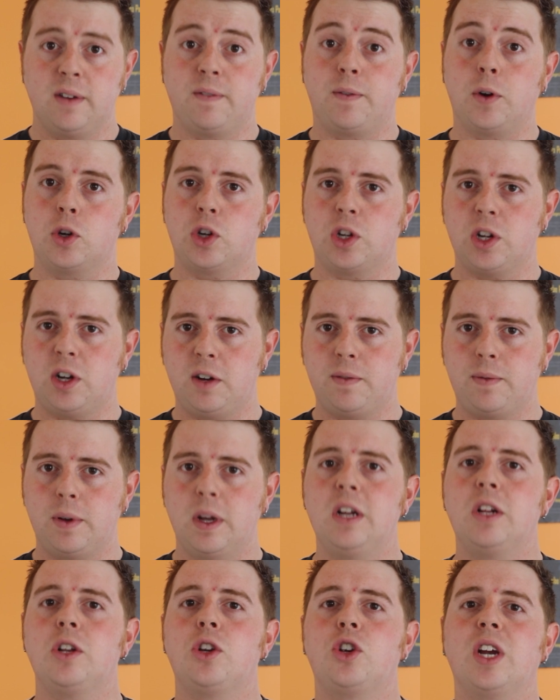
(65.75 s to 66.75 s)
First off,
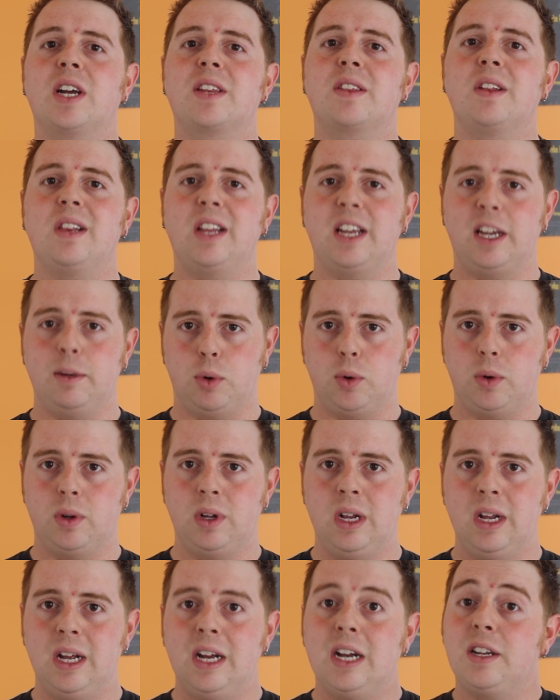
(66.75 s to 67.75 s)
check the label.
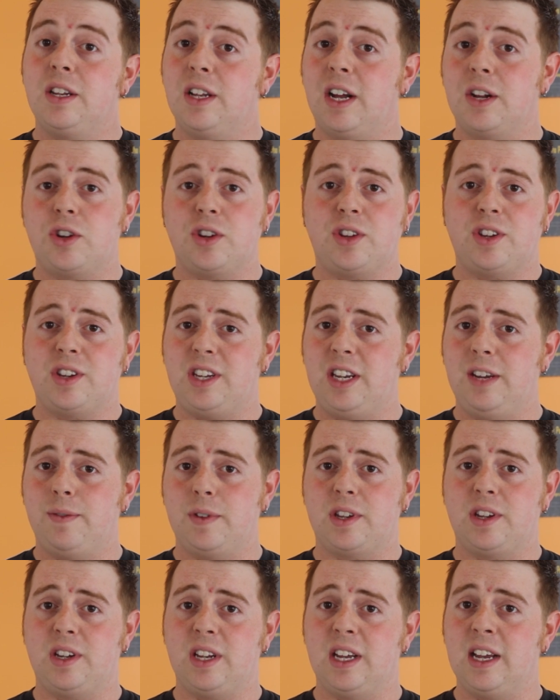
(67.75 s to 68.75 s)
Not just to see if
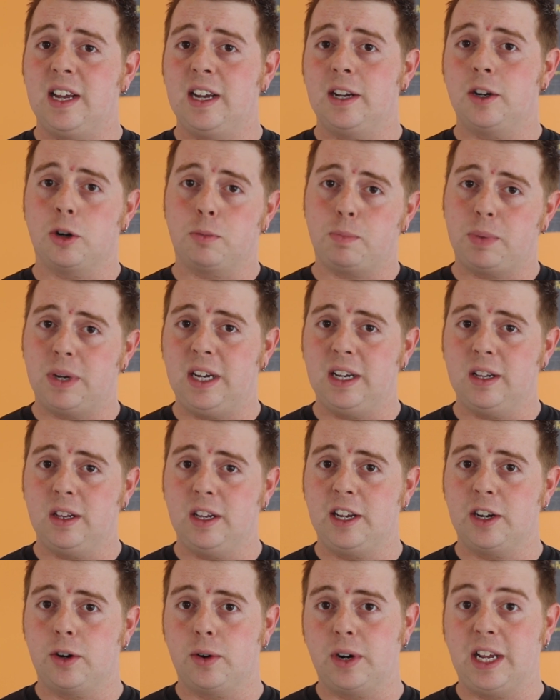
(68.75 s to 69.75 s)
it's dinged or
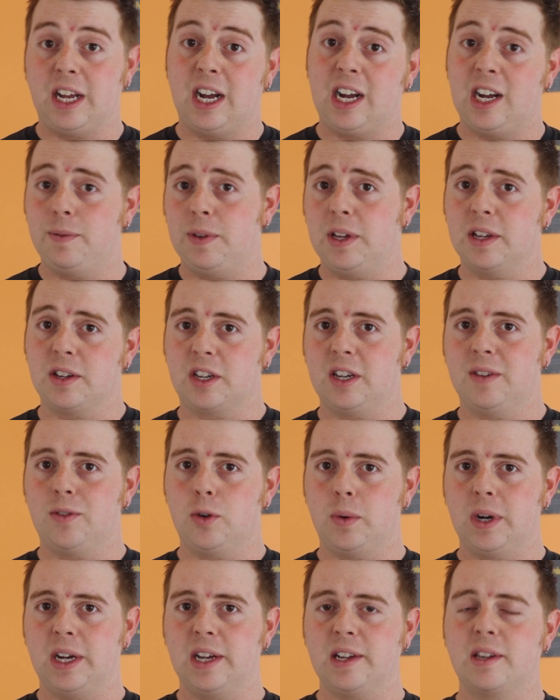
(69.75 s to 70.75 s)
peeling or any obvious
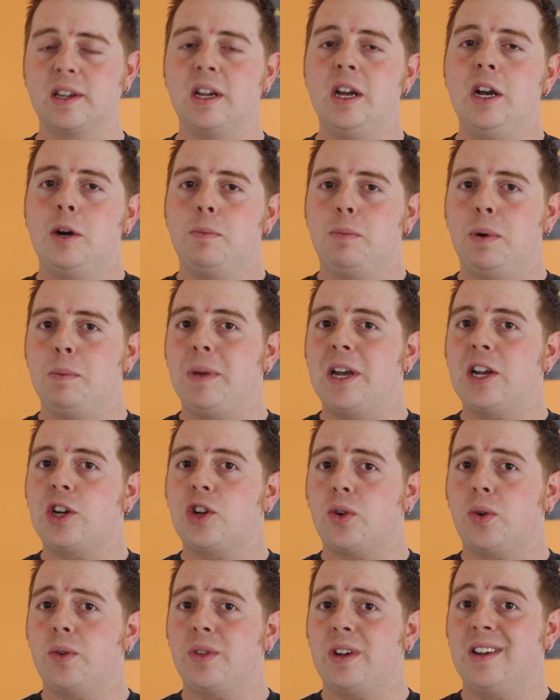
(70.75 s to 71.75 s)
giveaways, but make
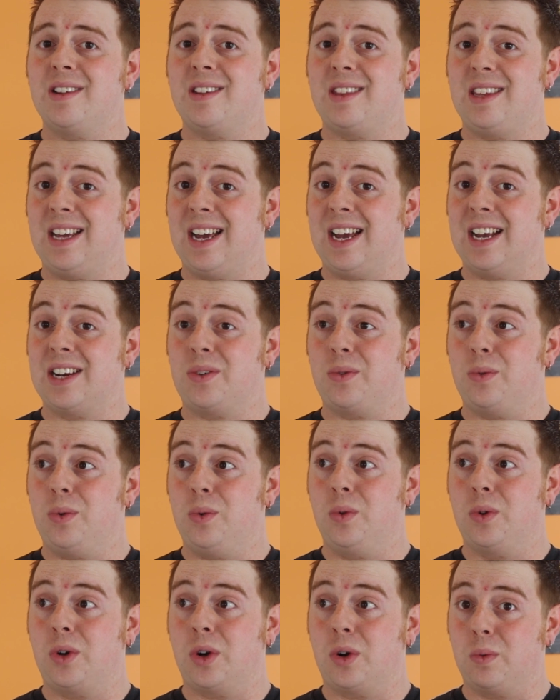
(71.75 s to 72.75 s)
sure that it is the
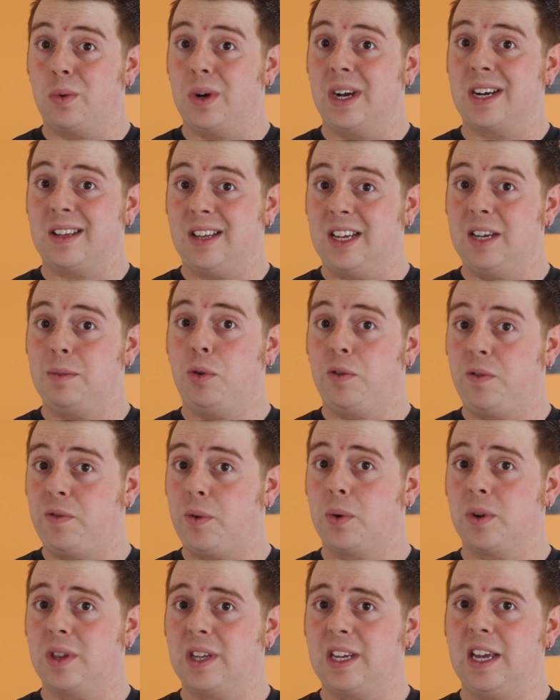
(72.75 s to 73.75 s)
actual correct label
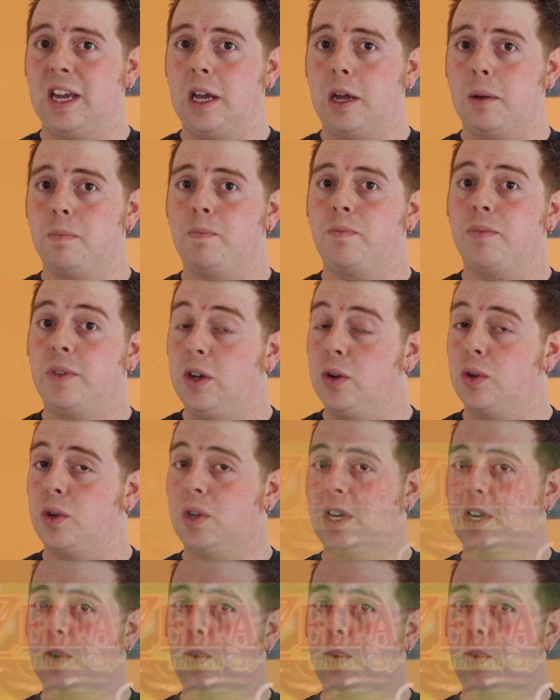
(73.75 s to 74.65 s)
for the game. Usually a